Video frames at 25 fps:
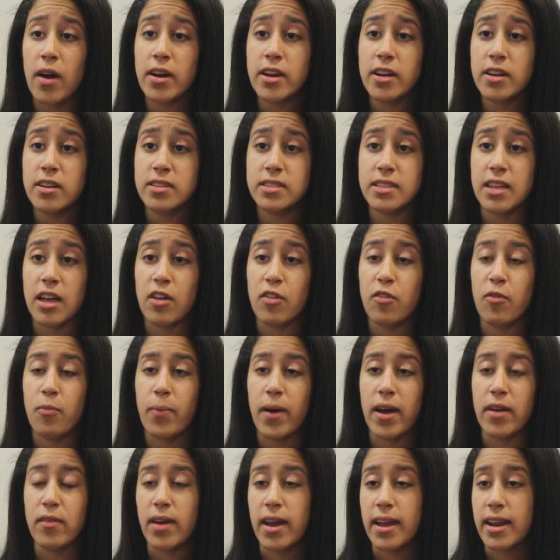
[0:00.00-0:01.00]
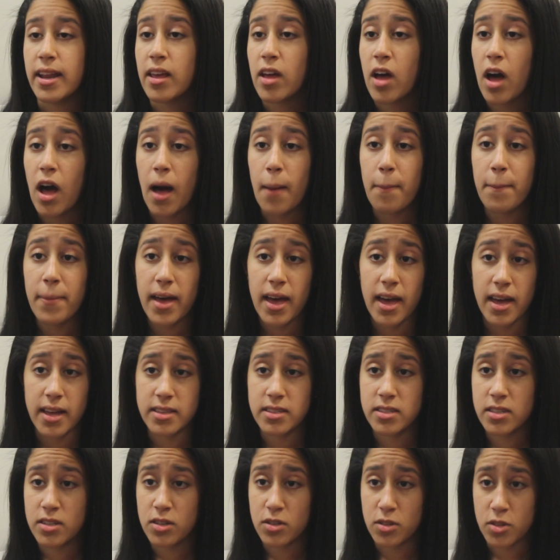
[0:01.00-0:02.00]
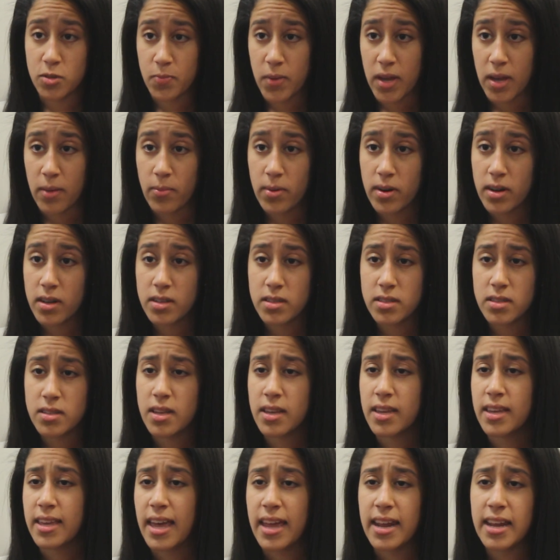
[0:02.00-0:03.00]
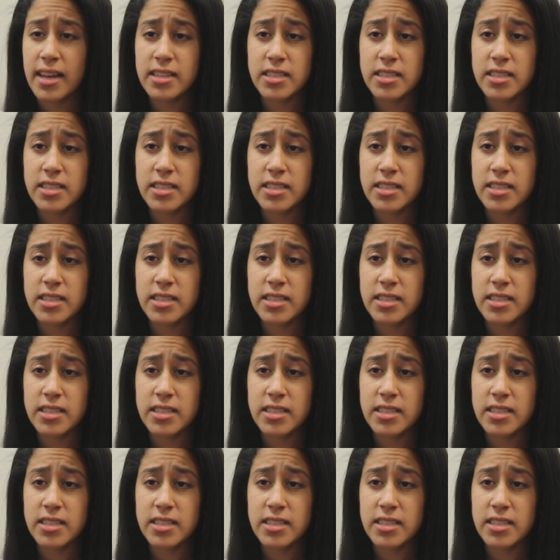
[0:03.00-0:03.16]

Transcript: yourself by writing op-eds in newspapers, getting